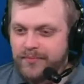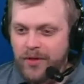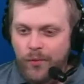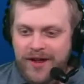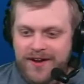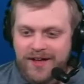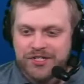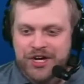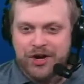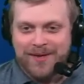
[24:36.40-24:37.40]
Waiting on
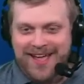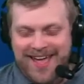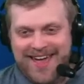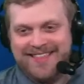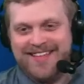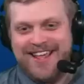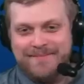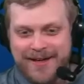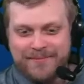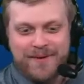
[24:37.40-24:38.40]
Jeremy. Anthony
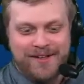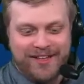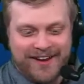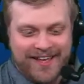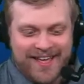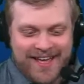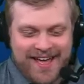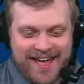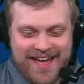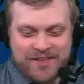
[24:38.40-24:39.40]
McMillan,
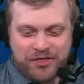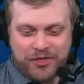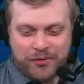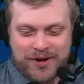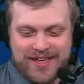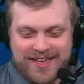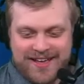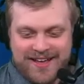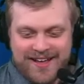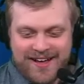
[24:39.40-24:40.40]
a
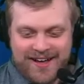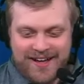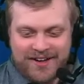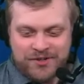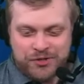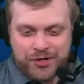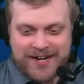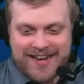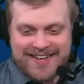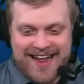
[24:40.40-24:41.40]
three
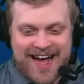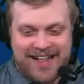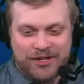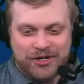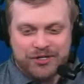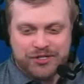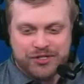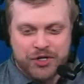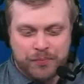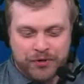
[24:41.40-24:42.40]
hundred dollar
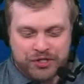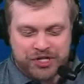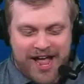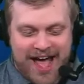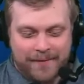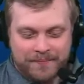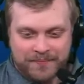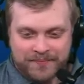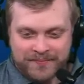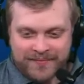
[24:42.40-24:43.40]
super chat.
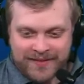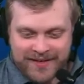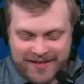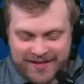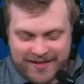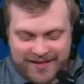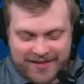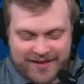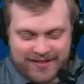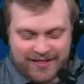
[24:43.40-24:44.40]

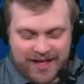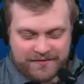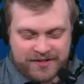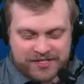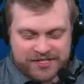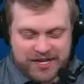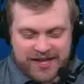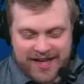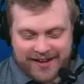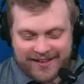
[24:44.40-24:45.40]
You'll love to
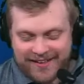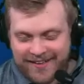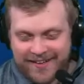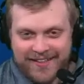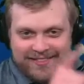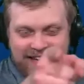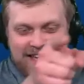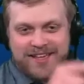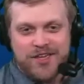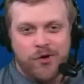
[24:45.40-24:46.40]
see it.
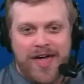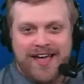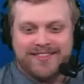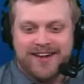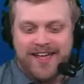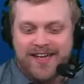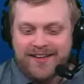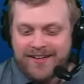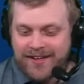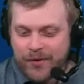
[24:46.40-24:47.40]
Thank you, Anthony.
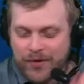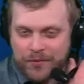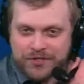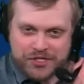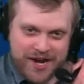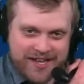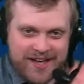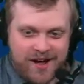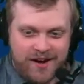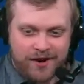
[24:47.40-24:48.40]
We will check
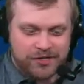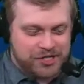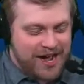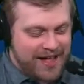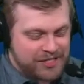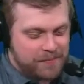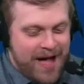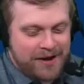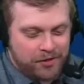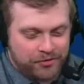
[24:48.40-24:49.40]
in on our Giants
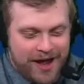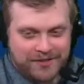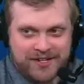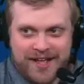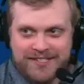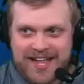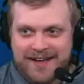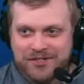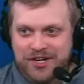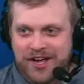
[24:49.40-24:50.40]
battle throughout today's
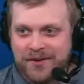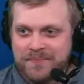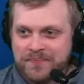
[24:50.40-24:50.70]
live show.